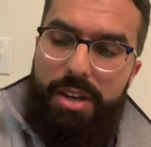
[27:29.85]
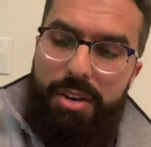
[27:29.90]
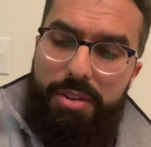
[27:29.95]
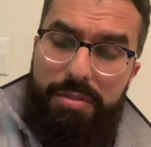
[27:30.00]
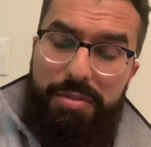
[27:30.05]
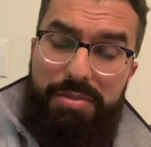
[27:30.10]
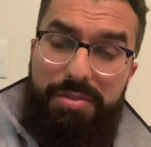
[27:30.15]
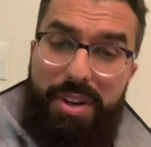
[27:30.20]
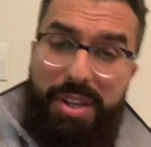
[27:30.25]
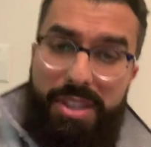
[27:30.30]

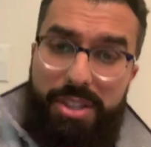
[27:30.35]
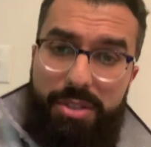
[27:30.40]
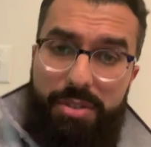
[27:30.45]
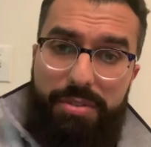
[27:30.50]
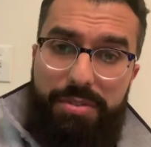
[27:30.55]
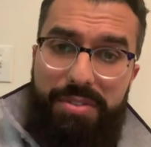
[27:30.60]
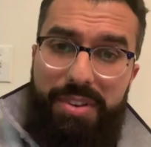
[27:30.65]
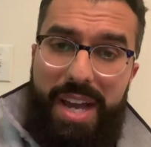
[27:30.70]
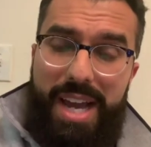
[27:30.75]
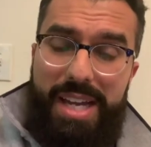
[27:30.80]
Fun little
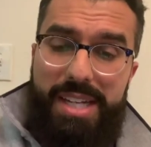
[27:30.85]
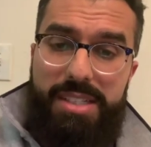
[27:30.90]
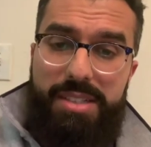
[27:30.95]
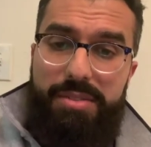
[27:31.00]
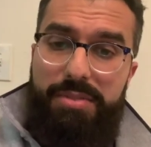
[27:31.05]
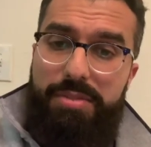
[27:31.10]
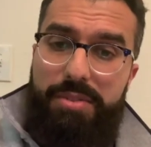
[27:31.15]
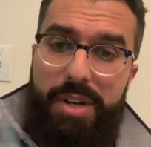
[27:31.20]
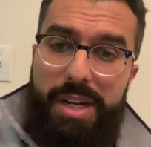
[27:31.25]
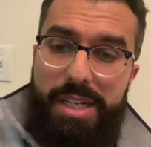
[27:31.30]
fact
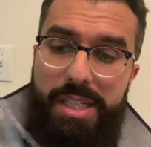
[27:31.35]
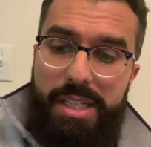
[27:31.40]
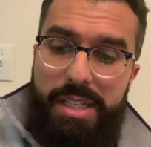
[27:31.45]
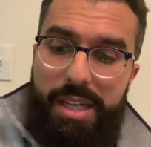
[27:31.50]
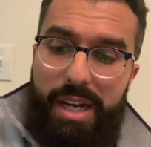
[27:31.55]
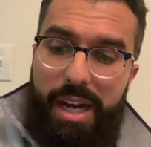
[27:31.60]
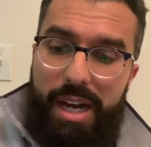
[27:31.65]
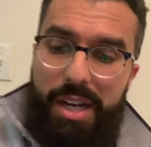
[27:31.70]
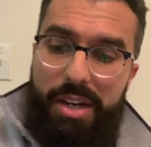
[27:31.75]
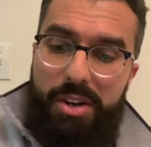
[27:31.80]
for any
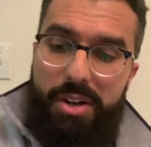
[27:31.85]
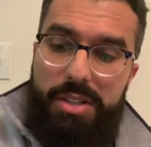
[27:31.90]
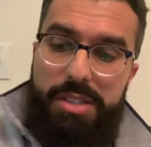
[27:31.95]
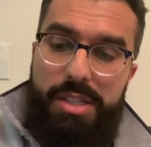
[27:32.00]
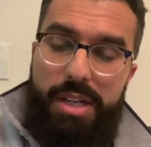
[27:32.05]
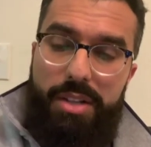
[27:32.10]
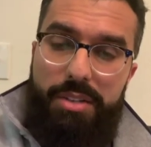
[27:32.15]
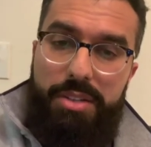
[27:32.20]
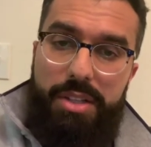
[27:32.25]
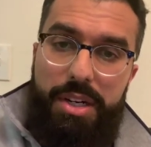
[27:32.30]
IRs
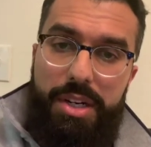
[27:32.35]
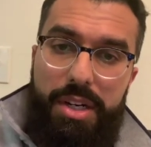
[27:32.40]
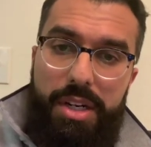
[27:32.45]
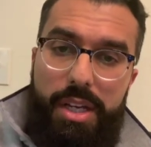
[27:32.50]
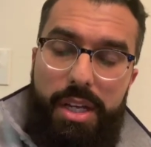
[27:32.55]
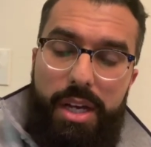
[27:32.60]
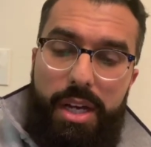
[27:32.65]
out there,